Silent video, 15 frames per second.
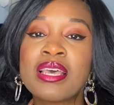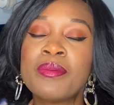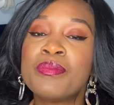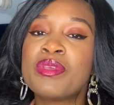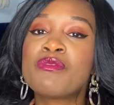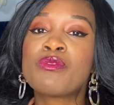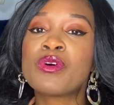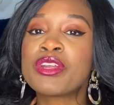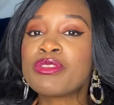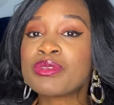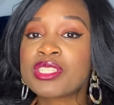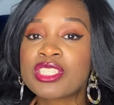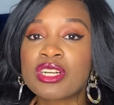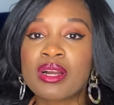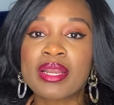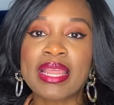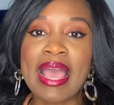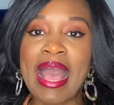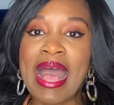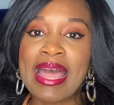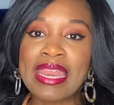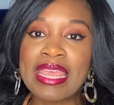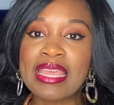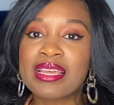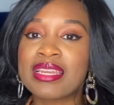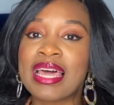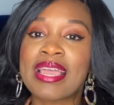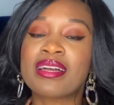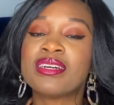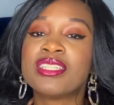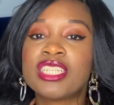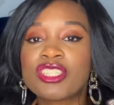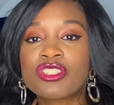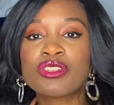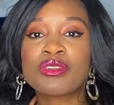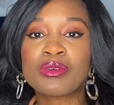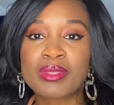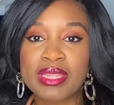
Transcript: before you start adding like additional